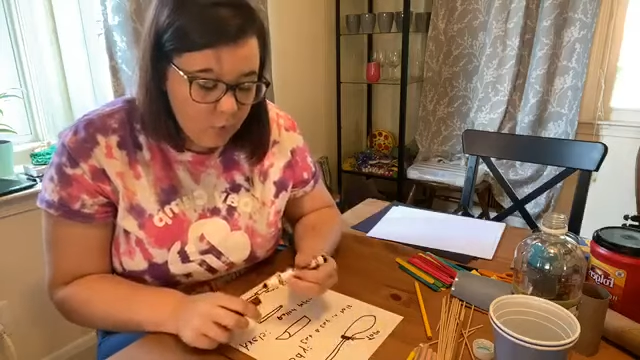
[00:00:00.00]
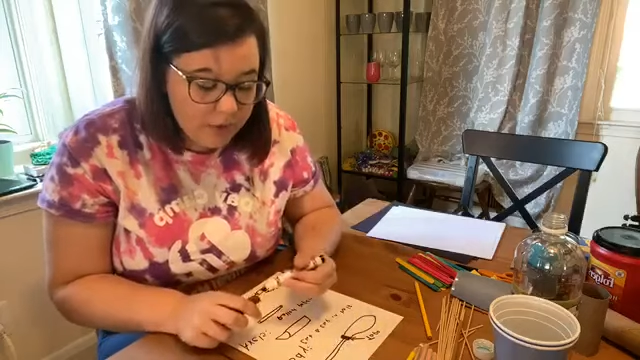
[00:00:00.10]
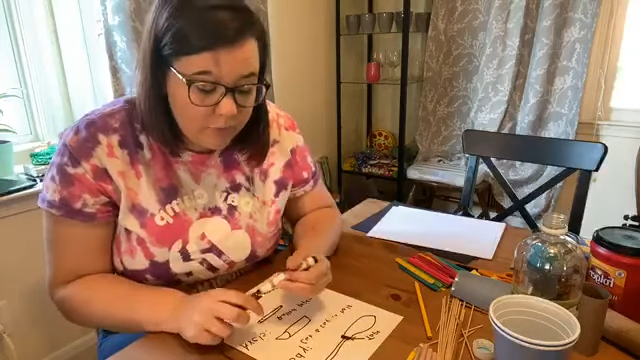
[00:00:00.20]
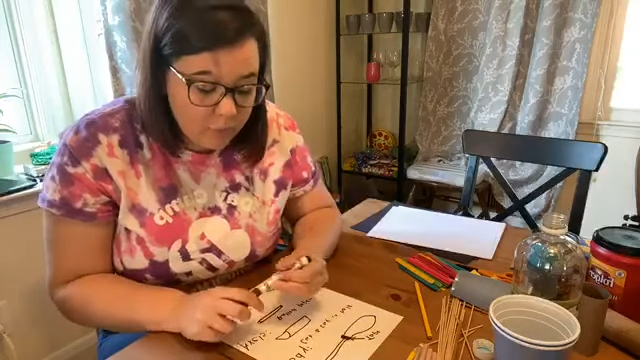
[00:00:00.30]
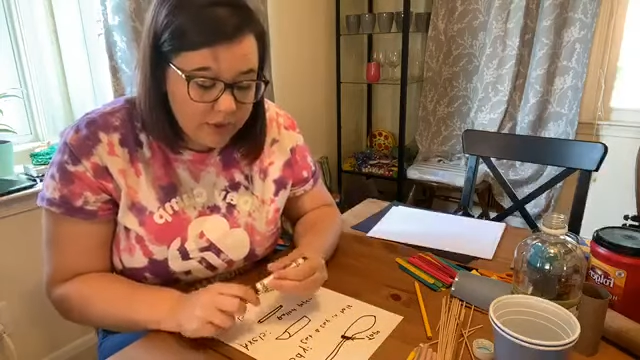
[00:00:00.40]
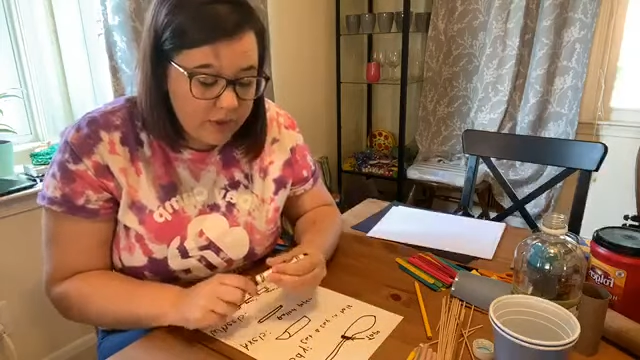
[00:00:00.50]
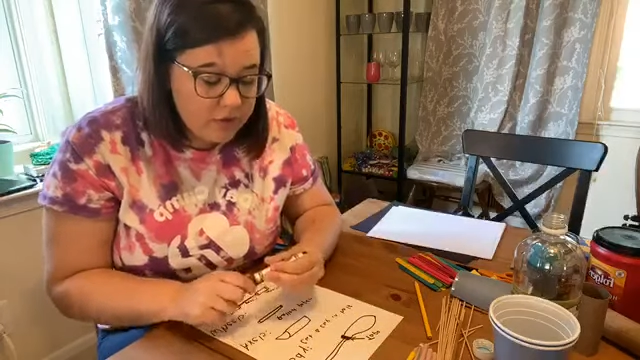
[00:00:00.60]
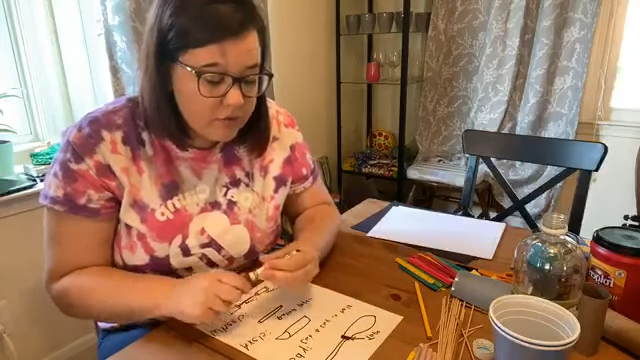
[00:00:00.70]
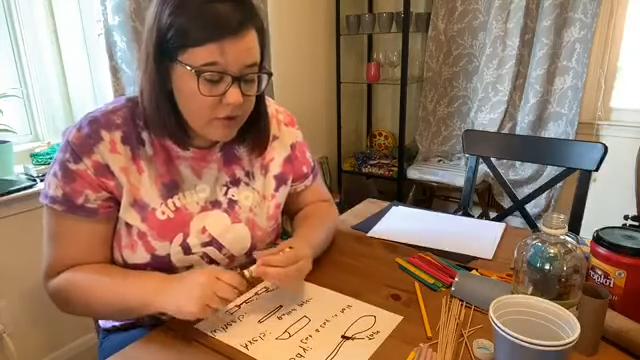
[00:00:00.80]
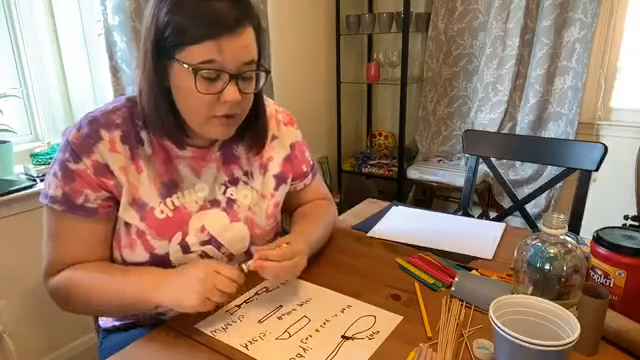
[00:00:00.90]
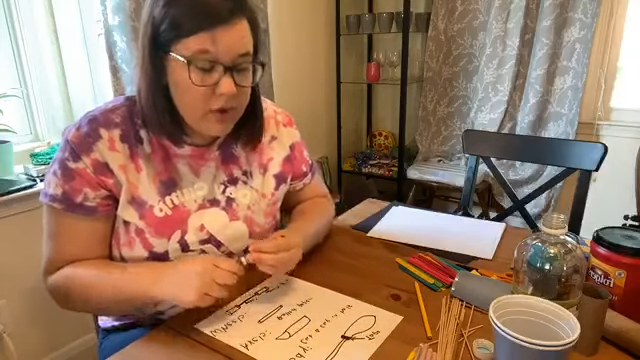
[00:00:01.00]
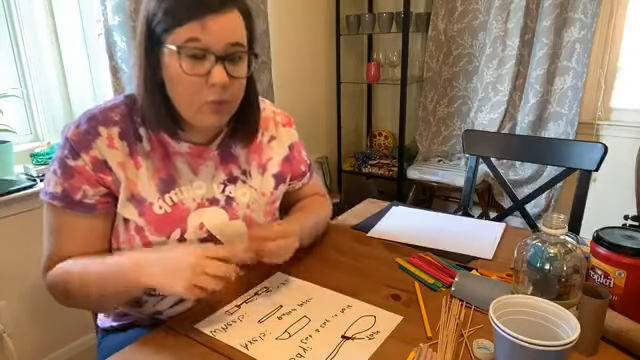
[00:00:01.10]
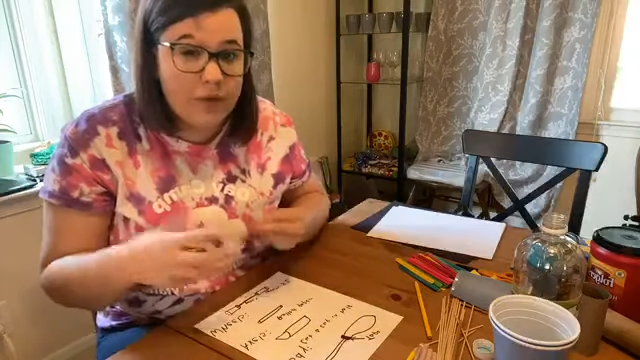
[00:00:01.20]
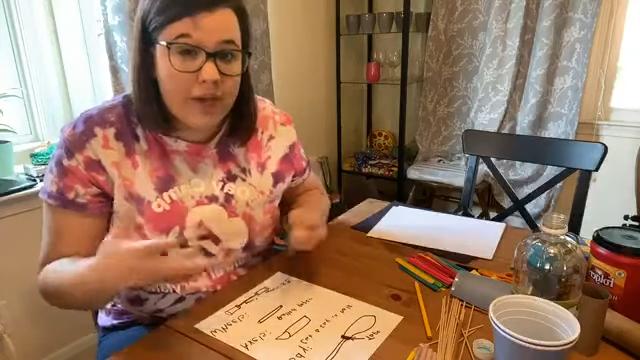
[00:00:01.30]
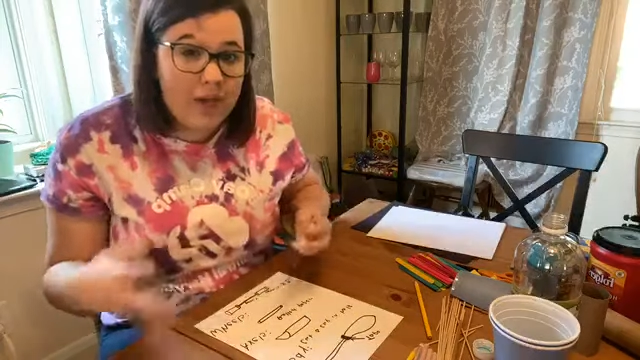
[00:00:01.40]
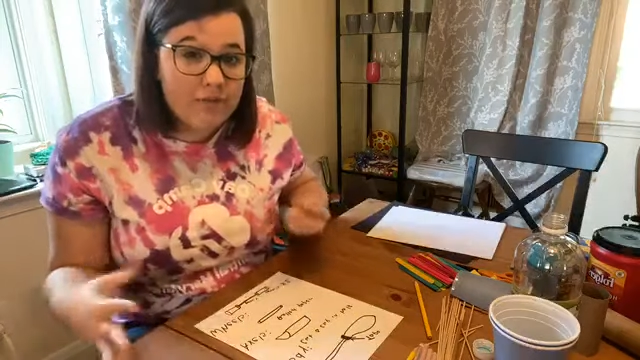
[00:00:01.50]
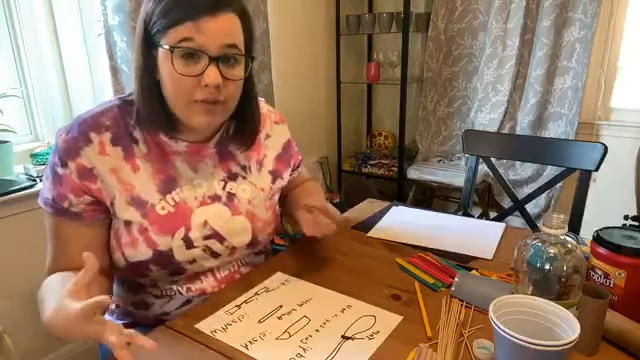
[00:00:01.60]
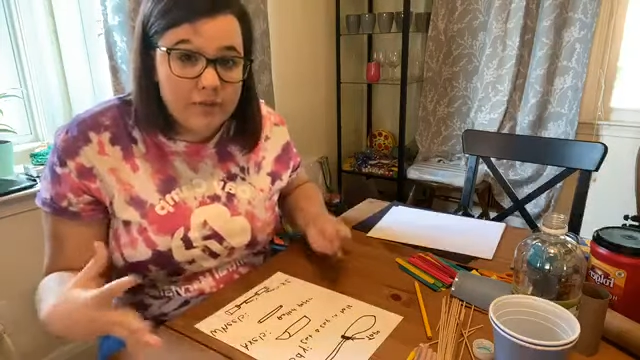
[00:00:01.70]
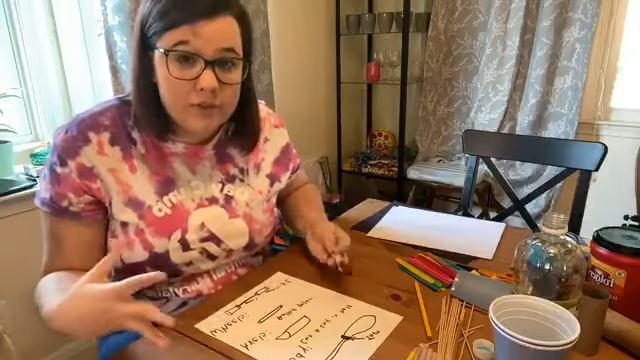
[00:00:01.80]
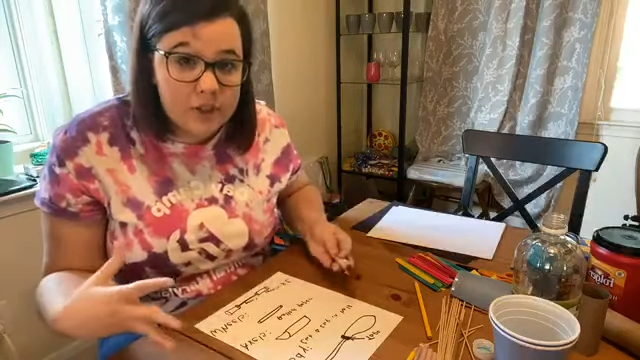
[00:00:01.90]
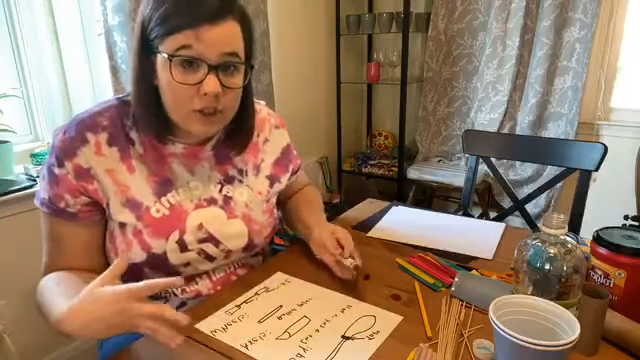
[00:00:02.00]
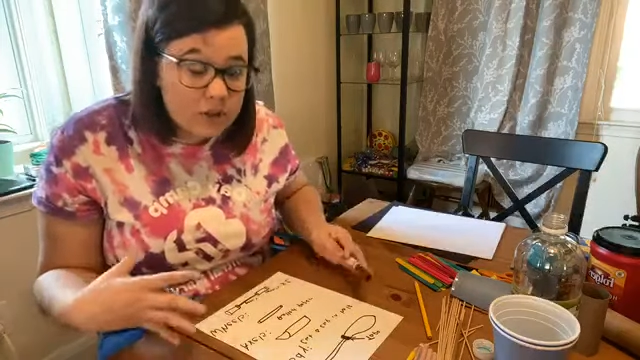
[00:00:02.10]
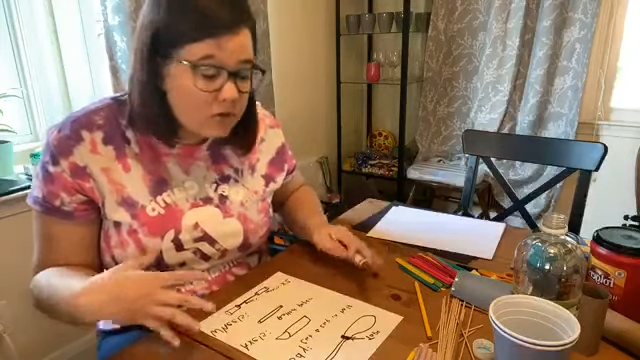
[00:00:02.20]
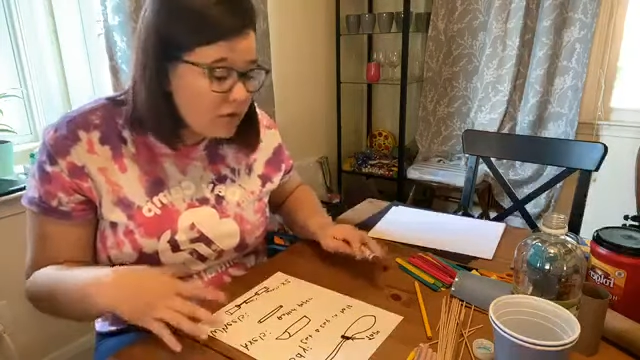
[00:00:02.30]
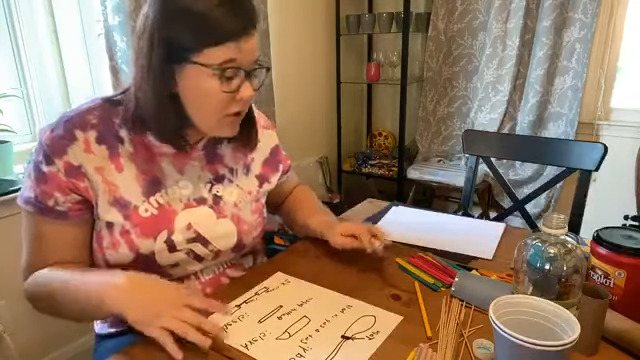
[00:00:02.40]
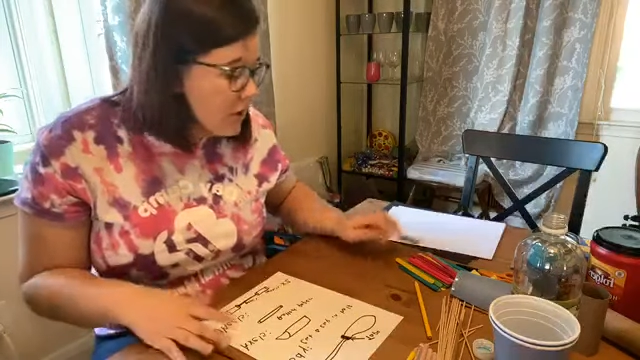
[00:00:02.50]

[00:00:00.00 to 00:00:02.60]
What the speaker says: what I'm working through and what I have left to do.